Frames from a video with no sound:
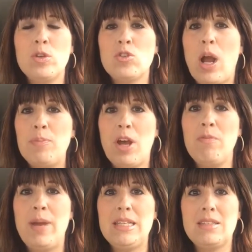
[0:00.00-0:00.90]
dropped
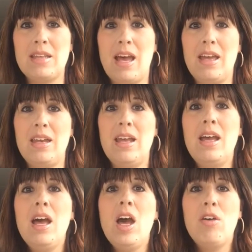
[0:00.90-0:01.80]
off my son
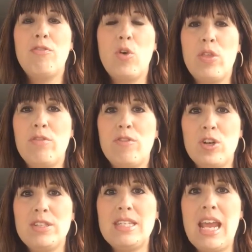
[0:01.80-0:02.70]
for the
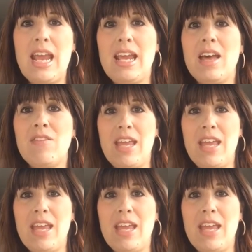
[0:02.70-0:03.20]
first day of